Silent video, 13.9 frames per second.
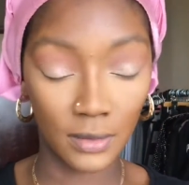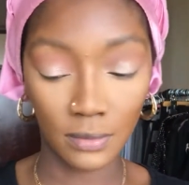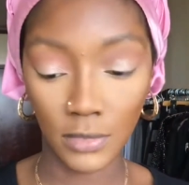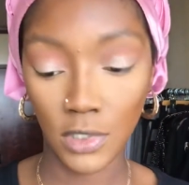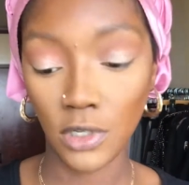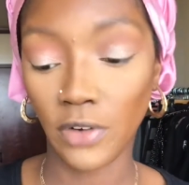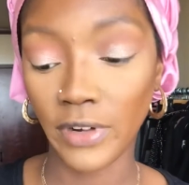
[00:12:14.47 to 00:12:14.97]

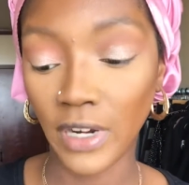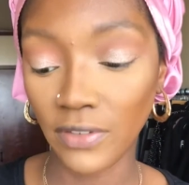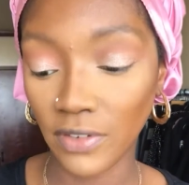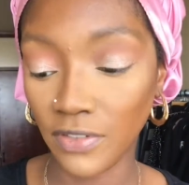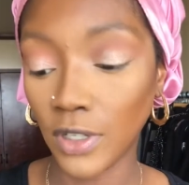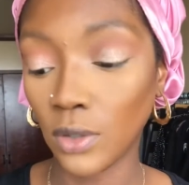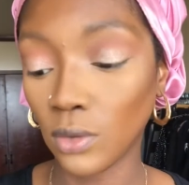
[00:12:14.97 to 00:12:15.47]
mascara and
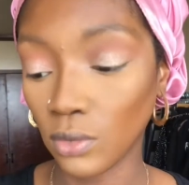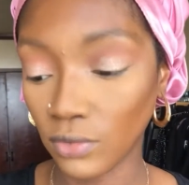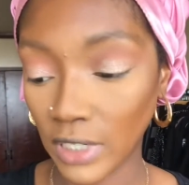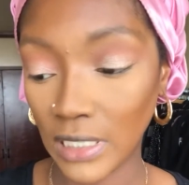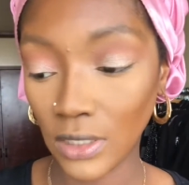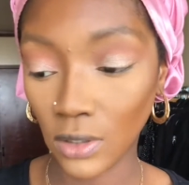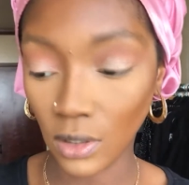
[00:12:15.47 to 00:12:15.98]
everything
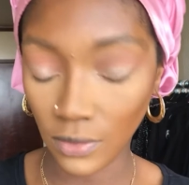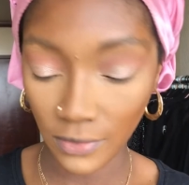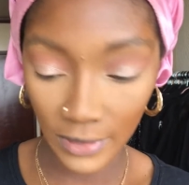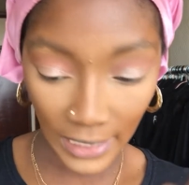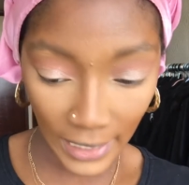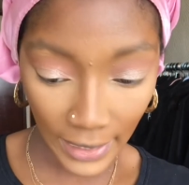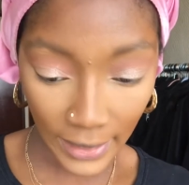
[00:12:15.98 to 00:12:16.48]
already
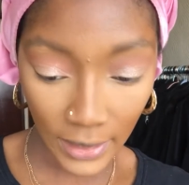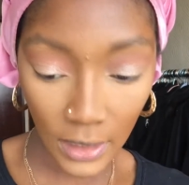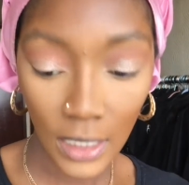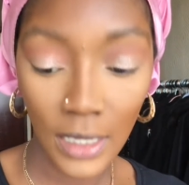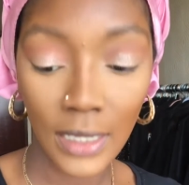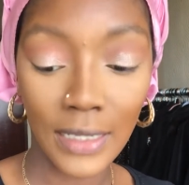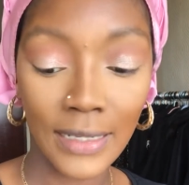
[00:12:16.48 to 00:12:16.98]
offline.
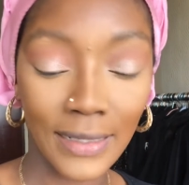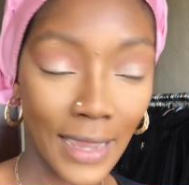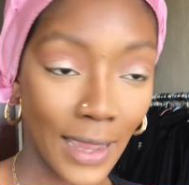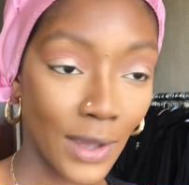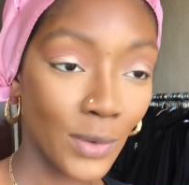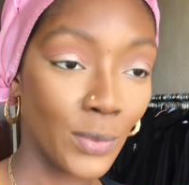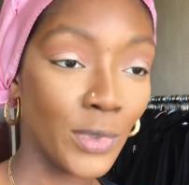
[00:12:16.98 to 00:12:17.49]

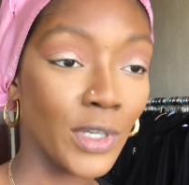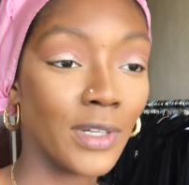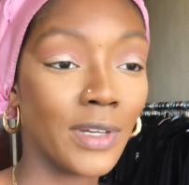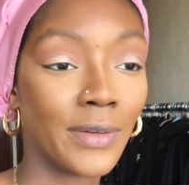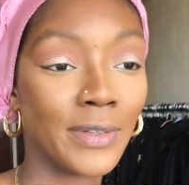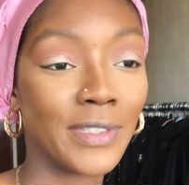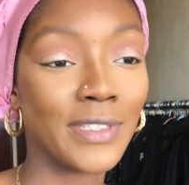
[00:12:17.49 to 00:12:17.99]
Now we are
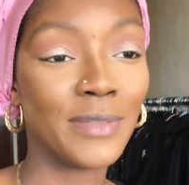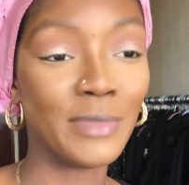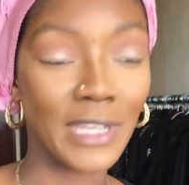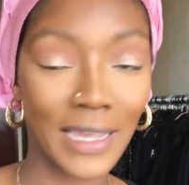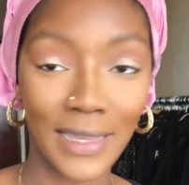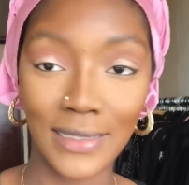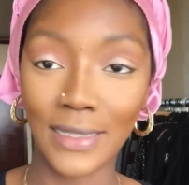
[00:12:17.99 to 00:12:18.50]
going to
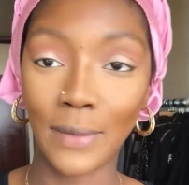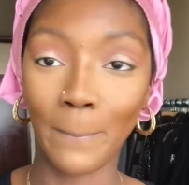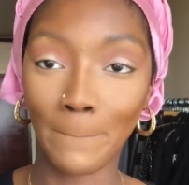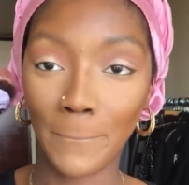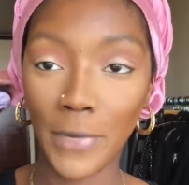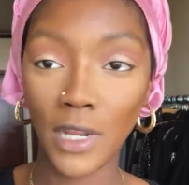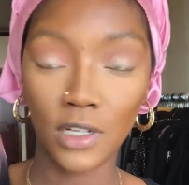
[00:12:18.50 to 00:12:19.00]
be adding
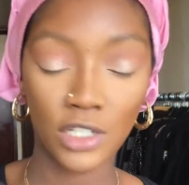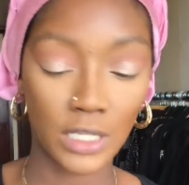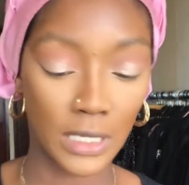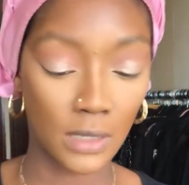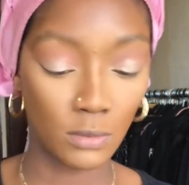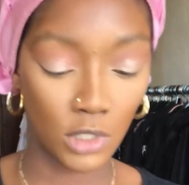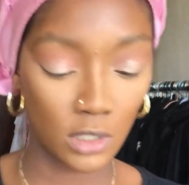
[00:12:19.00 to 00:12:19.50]
blush,
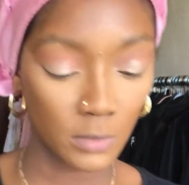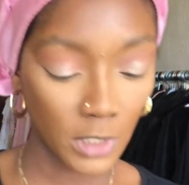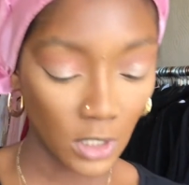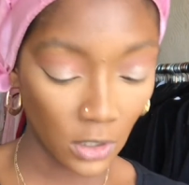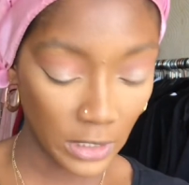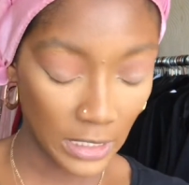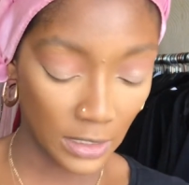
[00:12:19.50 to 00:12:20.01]
and I'm going to be
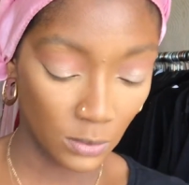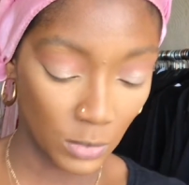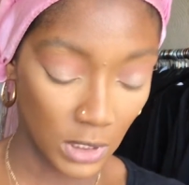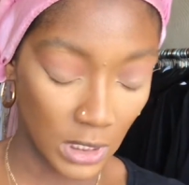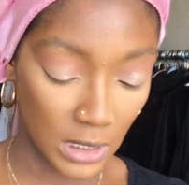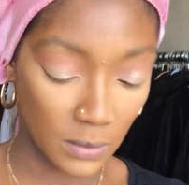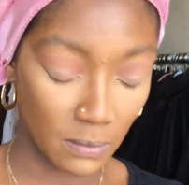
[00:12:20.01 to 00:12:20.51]
going in
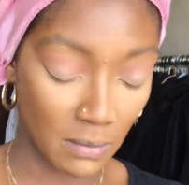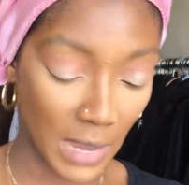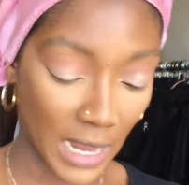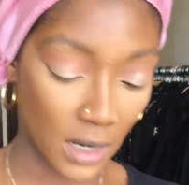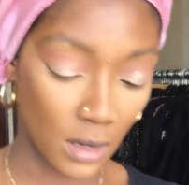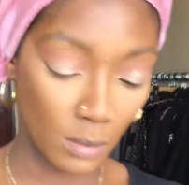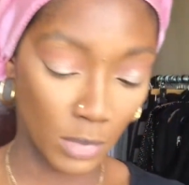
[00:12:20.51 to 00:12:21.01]
with this
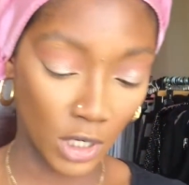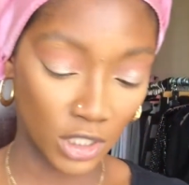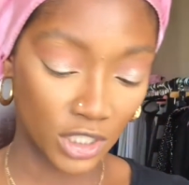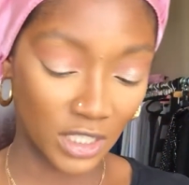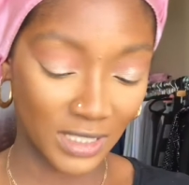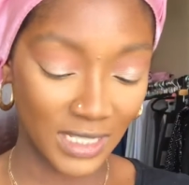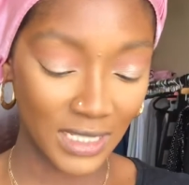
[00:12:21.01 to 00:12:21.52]
MAC
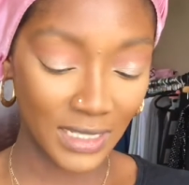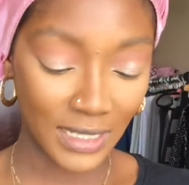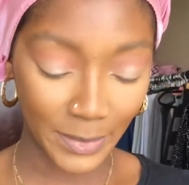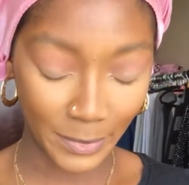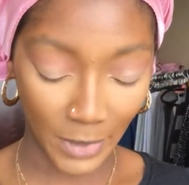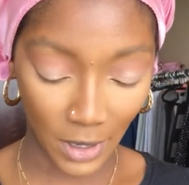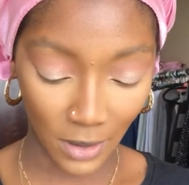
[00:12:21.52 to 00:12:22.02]
blush. This
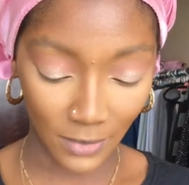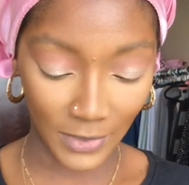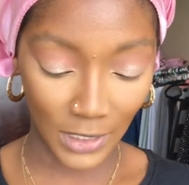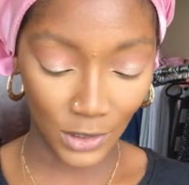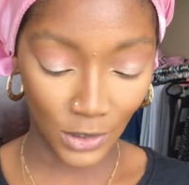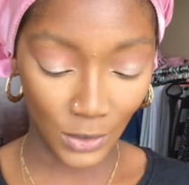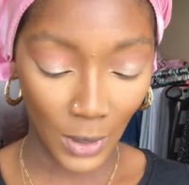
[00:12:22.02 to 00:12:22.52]
is part of
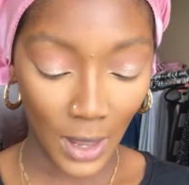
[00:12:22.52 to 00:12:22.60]
their new